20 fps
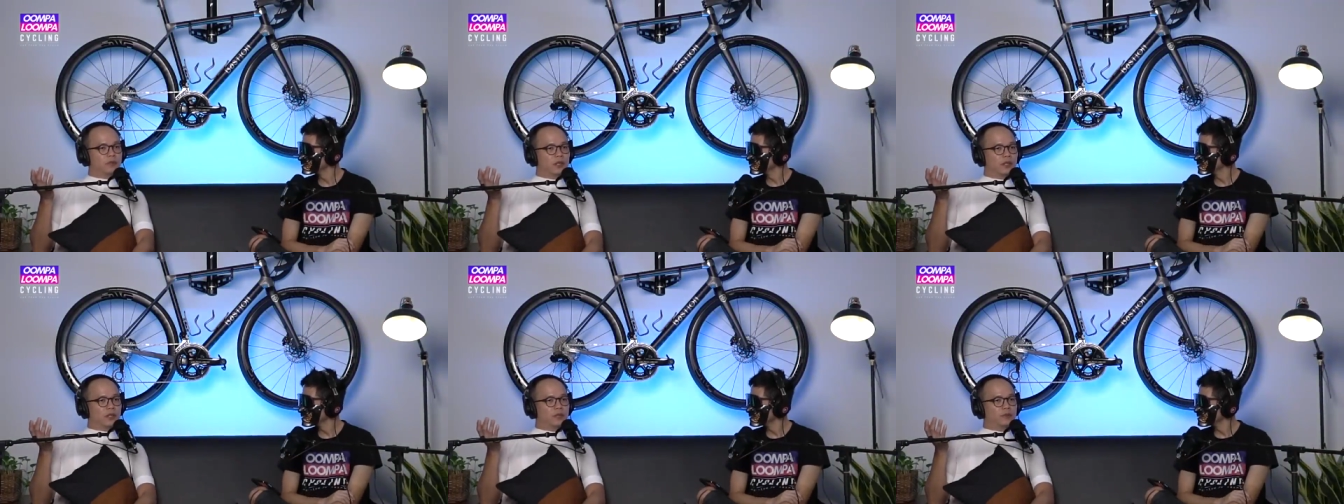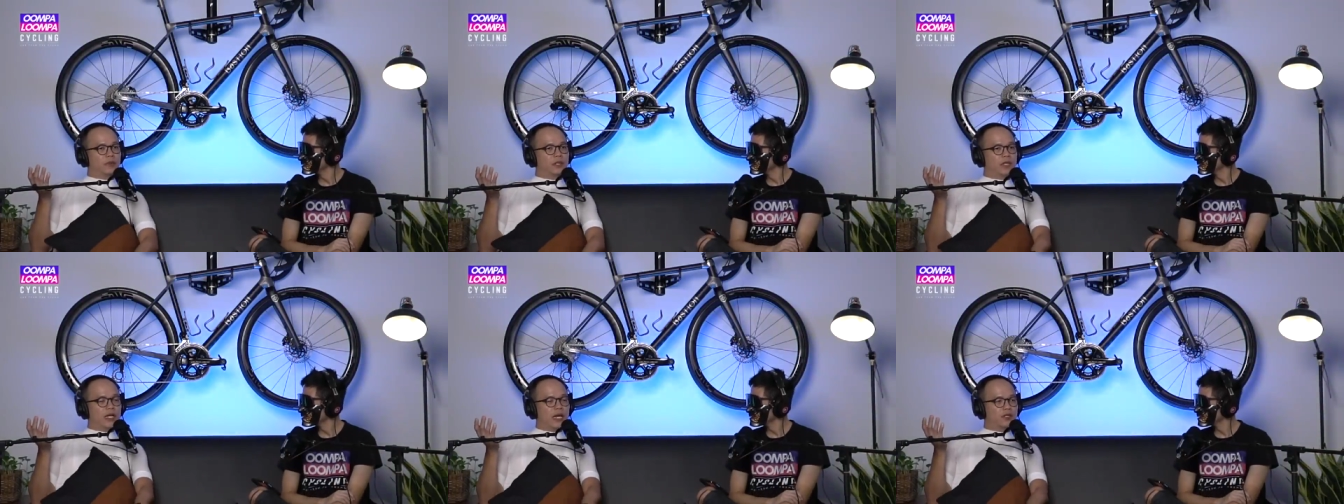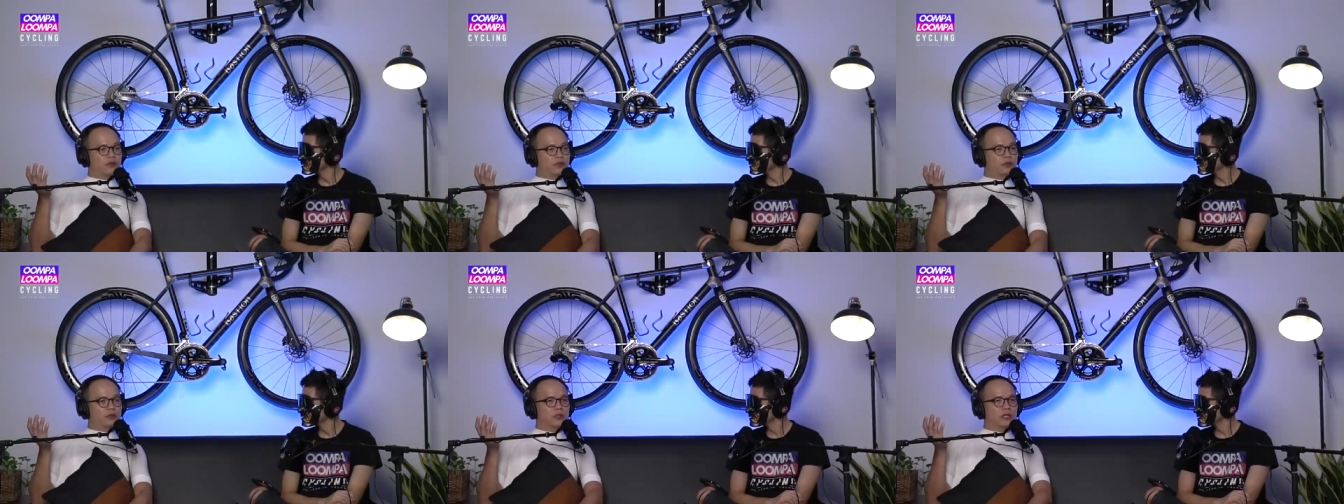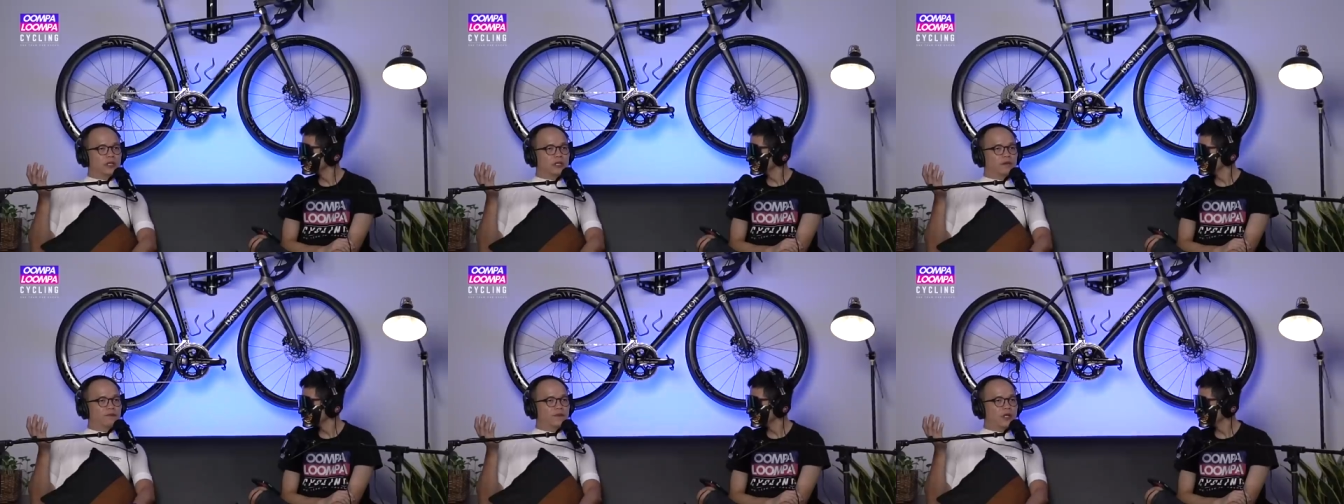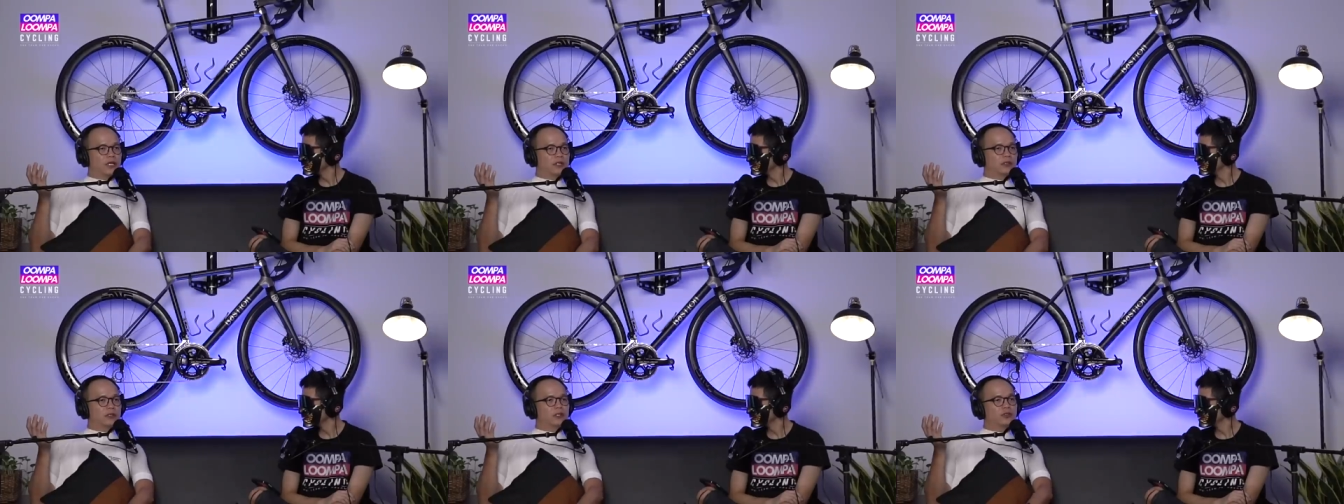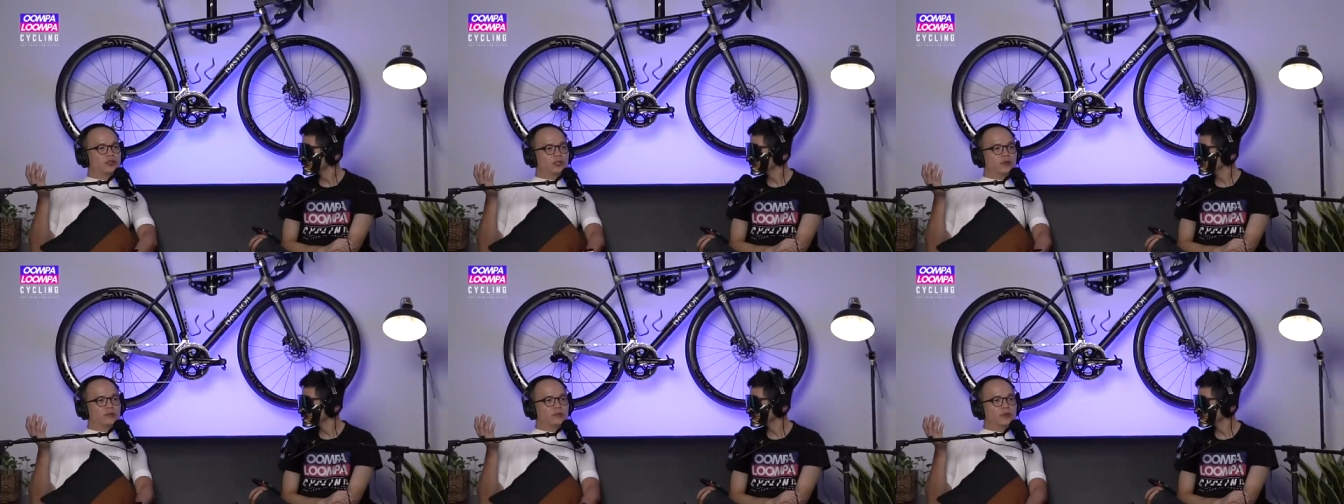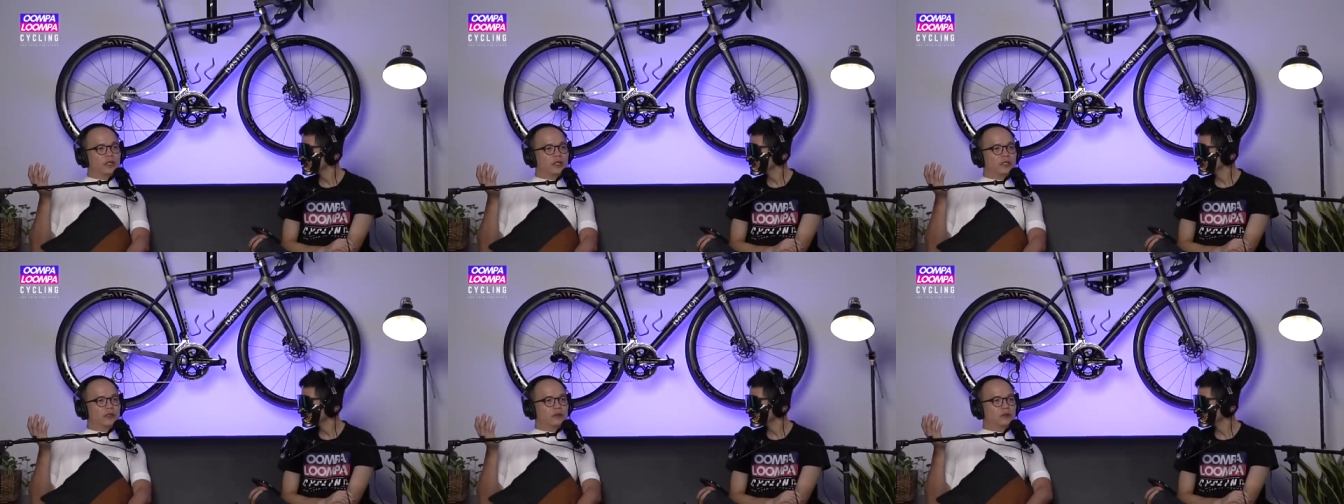um, electronic, faster
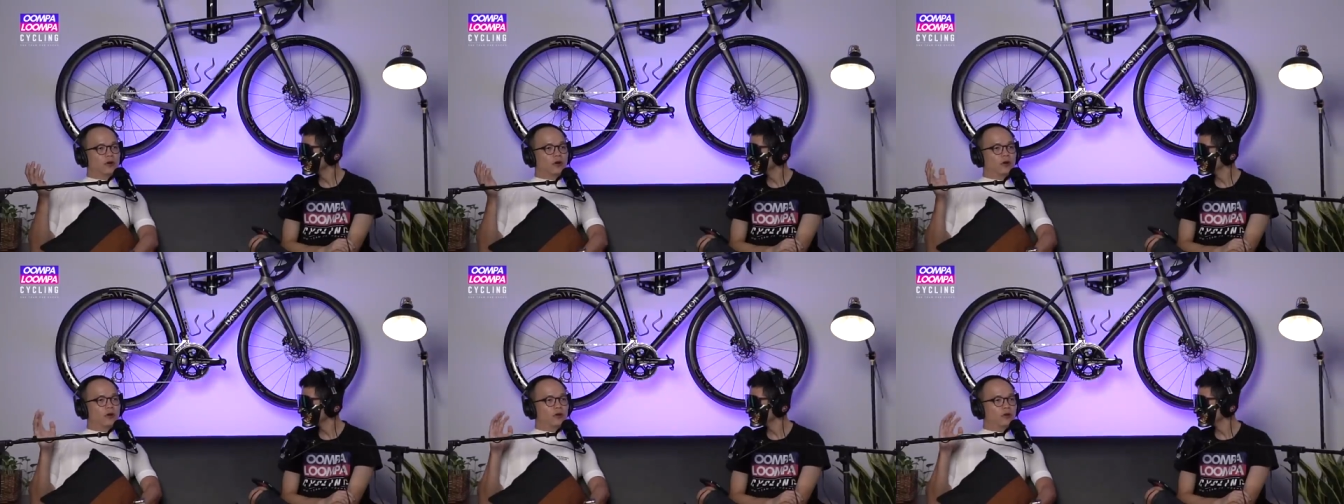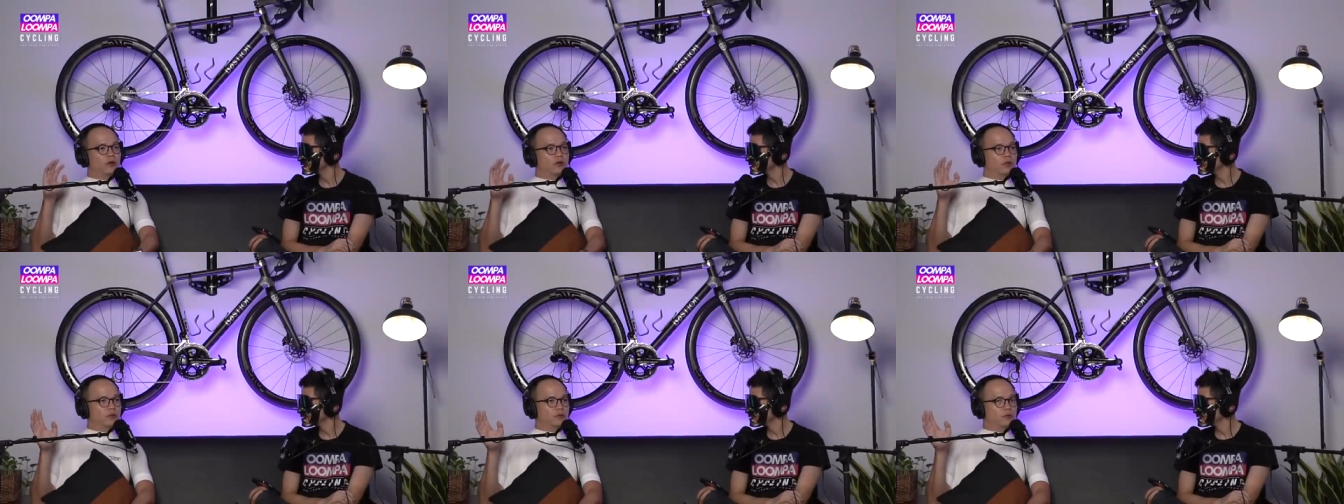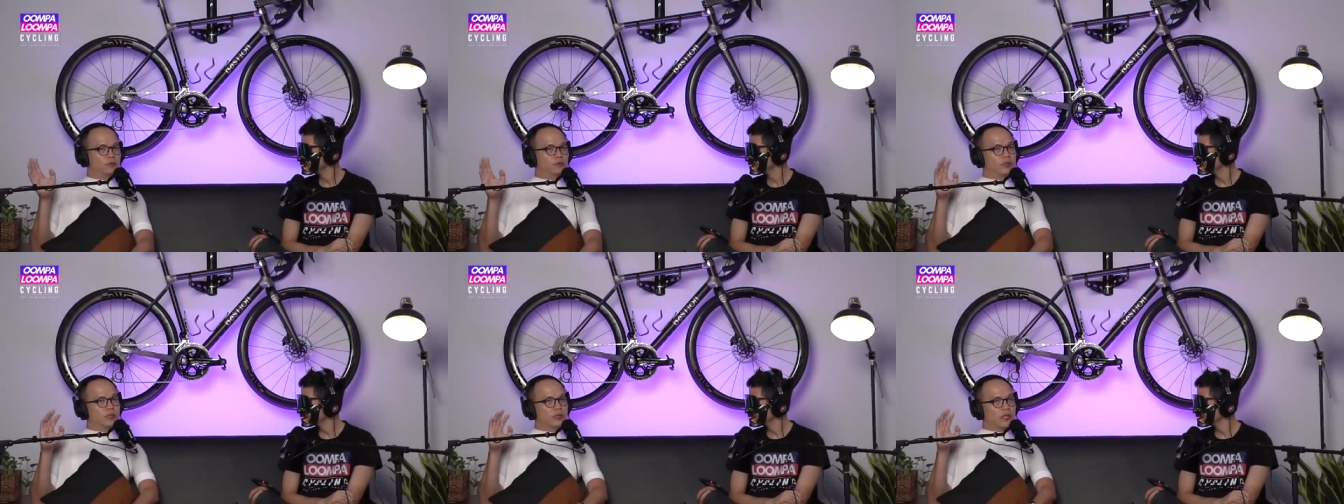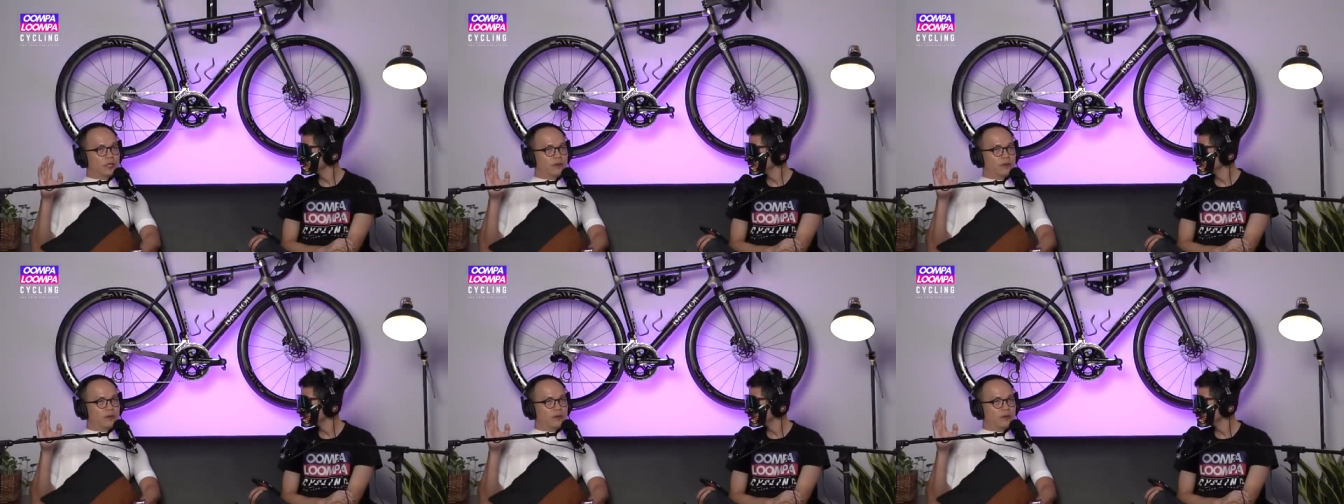shifting, all the rumors